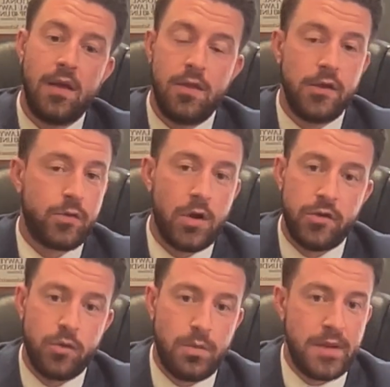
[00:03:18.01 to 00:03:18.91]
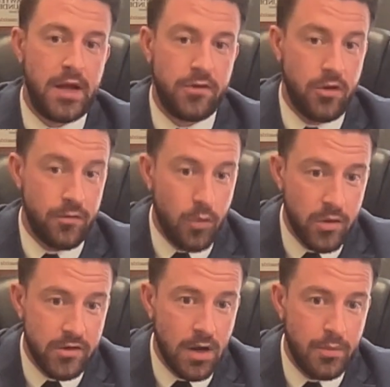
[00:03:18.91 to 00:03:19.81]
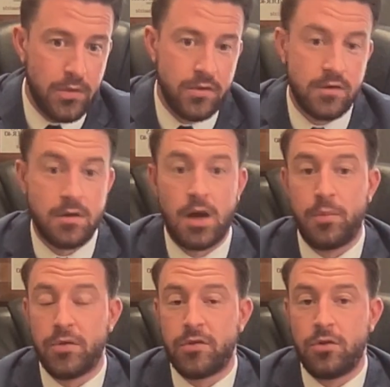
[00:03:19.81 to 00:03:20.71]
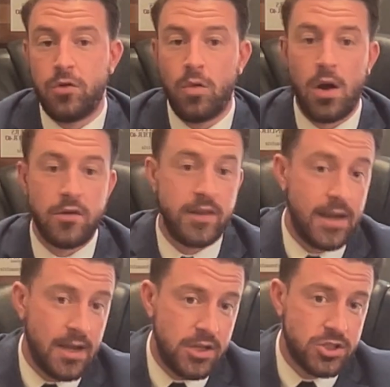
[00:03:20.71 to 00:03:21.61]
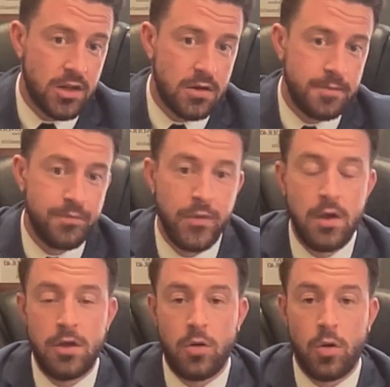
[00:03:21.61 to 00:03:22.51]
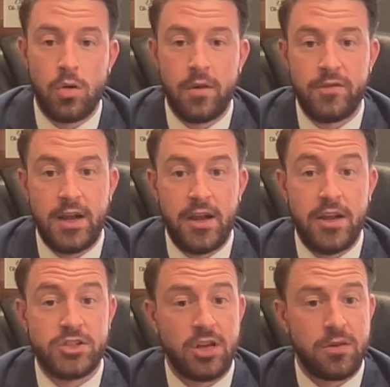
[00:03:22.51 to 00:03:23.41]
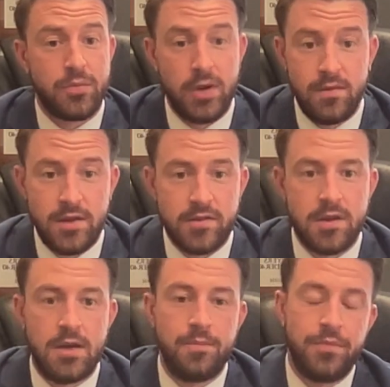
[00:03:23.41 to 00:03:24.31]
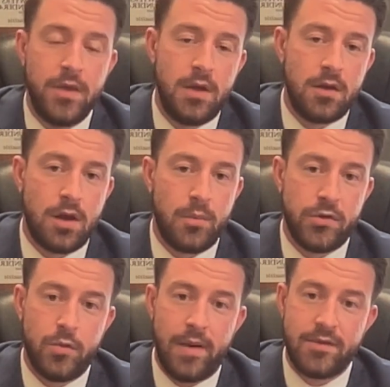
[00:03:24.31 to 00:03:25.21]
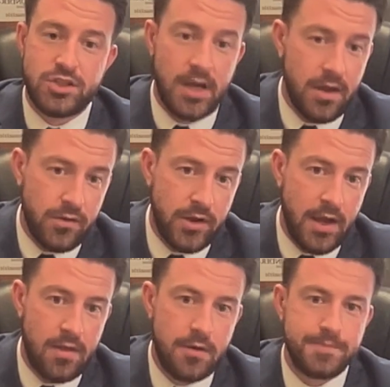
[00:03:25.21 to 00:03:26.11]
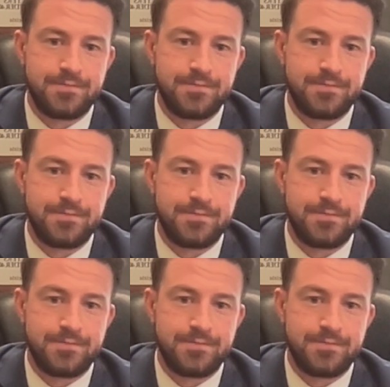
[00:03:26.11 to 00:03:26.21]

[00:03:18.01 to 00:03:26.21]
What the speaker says: This would also apply to divorced couples, couples who are dating each other or who have dated each other previously, couples who have a child together,